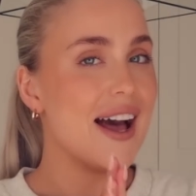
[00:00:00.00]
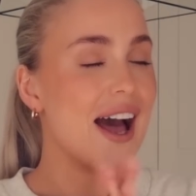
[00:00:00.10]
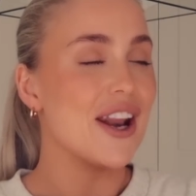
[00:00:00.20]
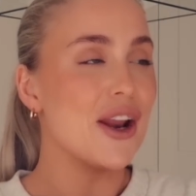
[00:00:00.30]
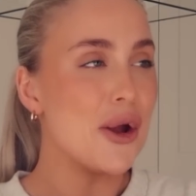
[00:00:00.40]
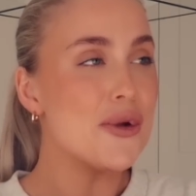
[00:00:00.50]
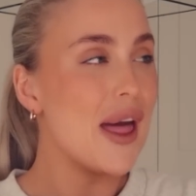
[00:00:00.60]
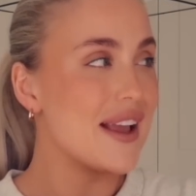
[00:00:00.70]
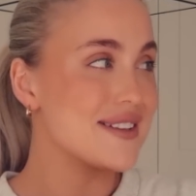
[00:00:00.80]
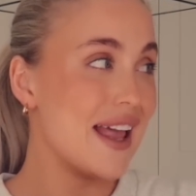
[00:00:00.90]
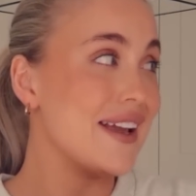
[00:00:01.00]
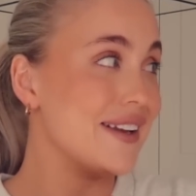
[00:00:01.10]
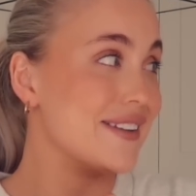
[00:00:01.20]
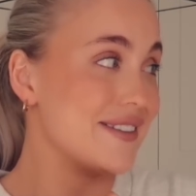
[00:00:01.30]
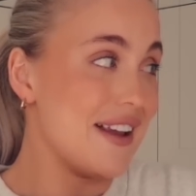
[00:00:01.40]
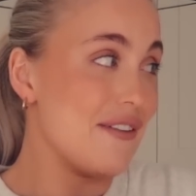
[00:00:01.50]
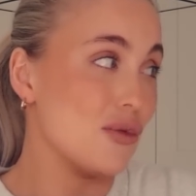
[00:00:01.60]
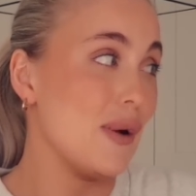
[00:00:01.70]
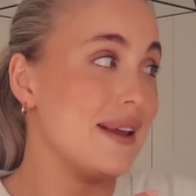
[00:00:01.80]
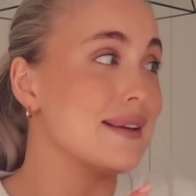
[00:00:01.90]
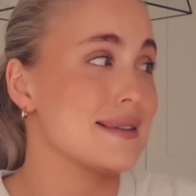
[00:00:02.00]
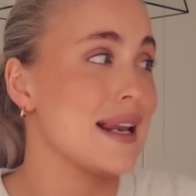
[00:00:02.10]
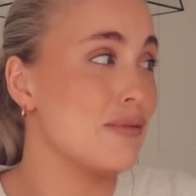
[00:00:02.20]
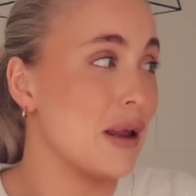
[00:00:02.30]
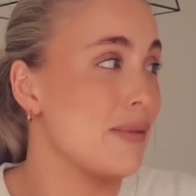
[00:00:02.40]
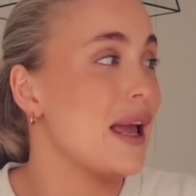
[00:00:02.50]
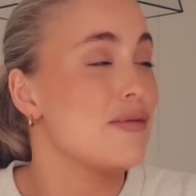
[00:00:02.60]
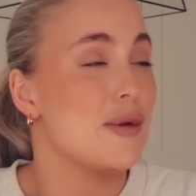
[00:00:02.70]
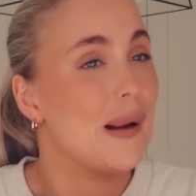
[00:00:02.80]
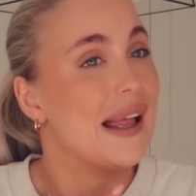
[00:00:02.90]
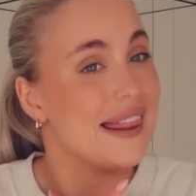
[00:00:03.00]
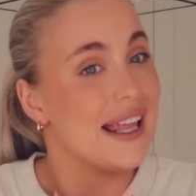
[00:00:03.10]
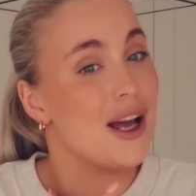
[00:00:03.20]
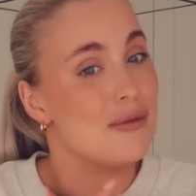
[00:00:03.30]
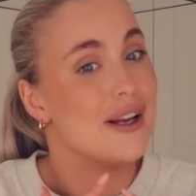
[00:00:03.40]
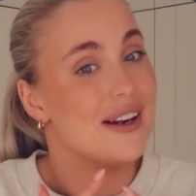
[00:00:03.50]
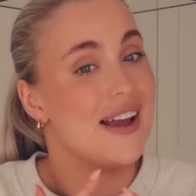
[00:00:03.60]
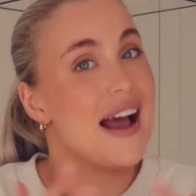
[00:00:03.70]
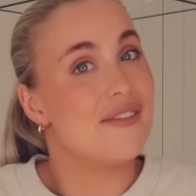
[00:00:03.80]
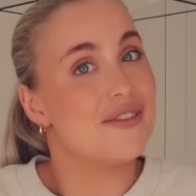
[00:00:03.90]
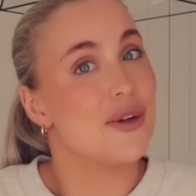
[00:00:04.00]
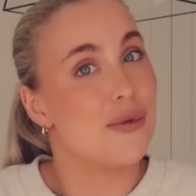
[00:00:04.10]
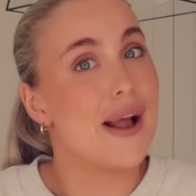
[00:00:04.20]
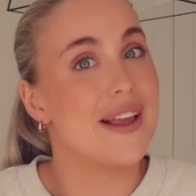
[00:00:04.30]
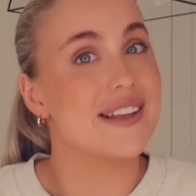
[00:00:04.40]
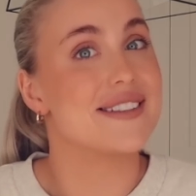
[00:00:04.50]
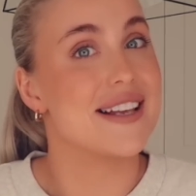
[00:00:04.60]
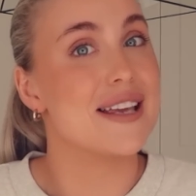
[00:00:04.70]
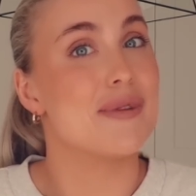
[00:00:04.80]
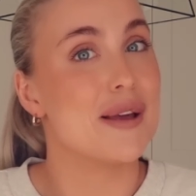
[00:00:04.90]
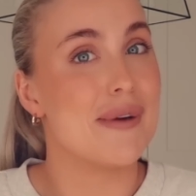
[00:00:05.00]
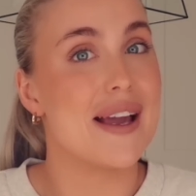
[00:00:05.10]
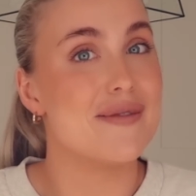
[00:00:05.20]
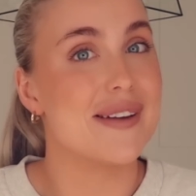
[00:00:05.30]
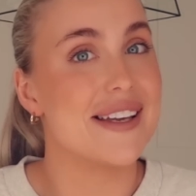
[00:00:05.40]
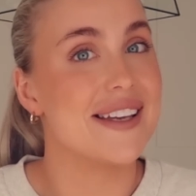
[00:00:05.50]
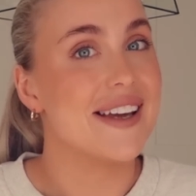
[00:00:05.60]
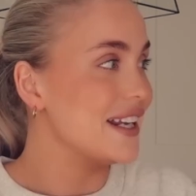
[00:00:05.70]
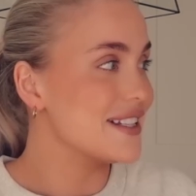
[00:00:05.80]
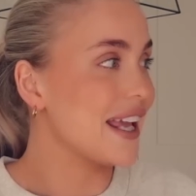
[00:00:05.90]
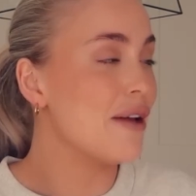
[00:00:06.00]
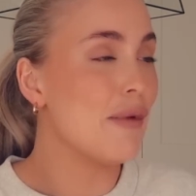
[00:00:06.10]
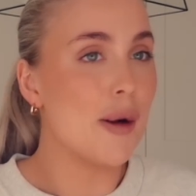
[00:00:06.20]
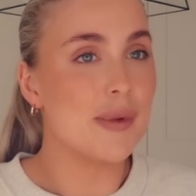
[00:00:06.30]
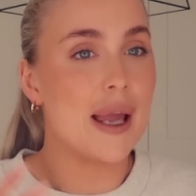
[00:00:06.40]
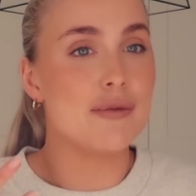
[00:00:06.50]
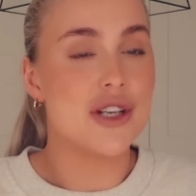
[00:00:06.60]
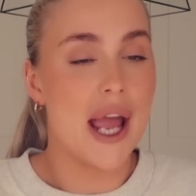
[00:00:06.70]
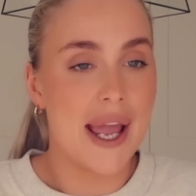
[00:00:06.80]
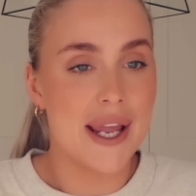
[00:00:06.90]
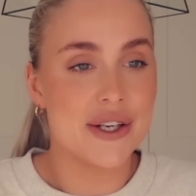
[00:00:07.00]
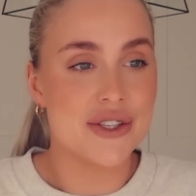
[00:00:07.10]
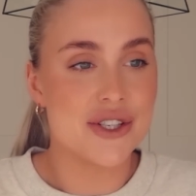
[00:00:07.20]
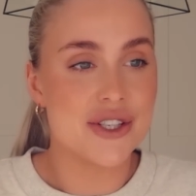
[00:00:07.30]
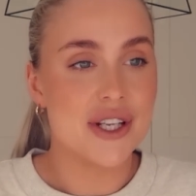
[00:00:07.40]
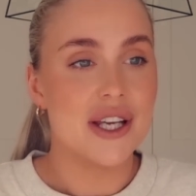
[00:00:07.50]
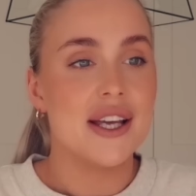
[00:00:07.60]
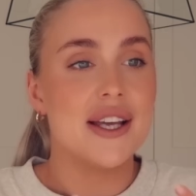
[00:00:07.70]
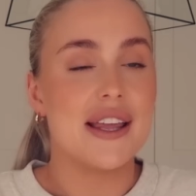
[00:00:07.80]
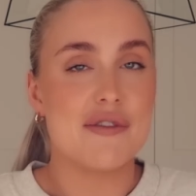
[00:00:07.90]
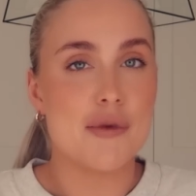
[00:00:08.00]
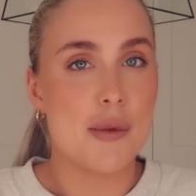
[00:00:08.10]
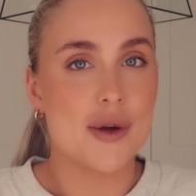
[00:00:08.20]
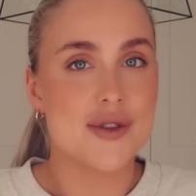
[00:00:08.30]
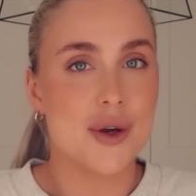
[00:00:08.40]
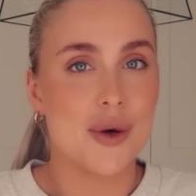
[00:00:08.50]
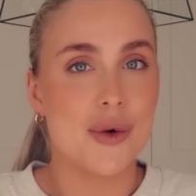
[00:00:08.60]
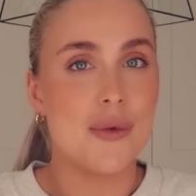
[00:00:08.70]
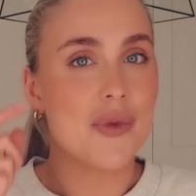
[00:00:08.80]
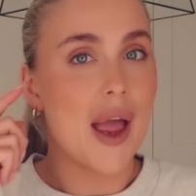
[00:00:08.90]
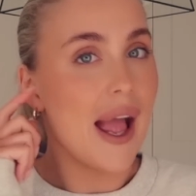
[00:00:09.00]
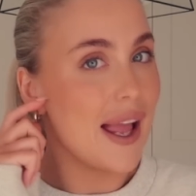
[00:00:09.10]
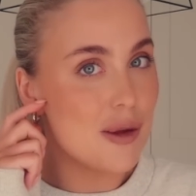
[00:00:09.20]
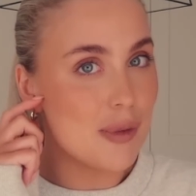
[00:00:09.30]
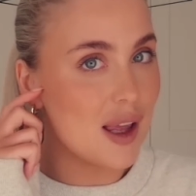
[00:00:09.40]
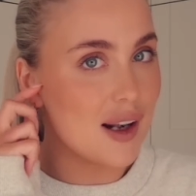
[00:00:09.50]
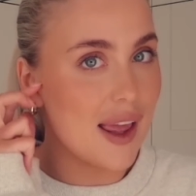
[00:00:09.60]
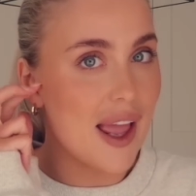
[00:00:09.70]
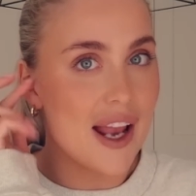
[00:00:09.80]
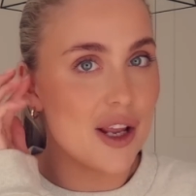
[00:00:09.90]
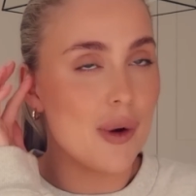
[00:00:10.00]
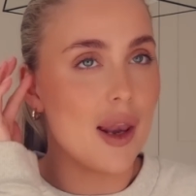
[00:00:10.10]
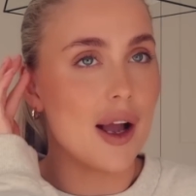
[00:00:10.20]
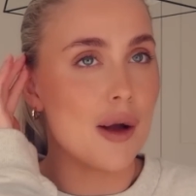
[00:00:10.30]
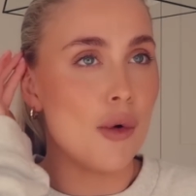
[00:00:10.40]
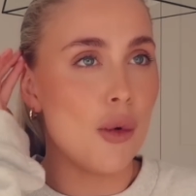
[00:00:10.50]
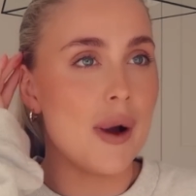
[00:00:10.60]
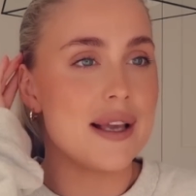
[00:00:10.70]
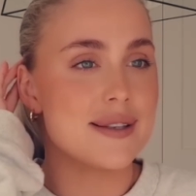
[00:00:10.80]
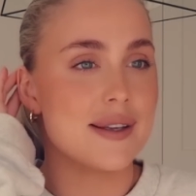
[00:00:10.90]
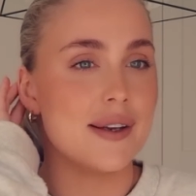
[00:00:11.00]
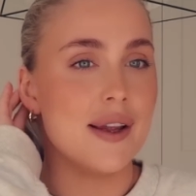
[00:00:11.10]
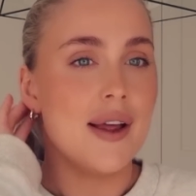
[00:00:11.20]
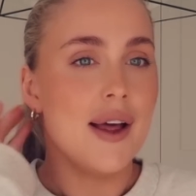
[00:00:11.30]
And I know they say never wake a sleeping baby, but I think I'm gonna have to wake a sleeping baby. I need to get him up, get him changed, give him a bottle. I hate being late anywhere, like I'm always an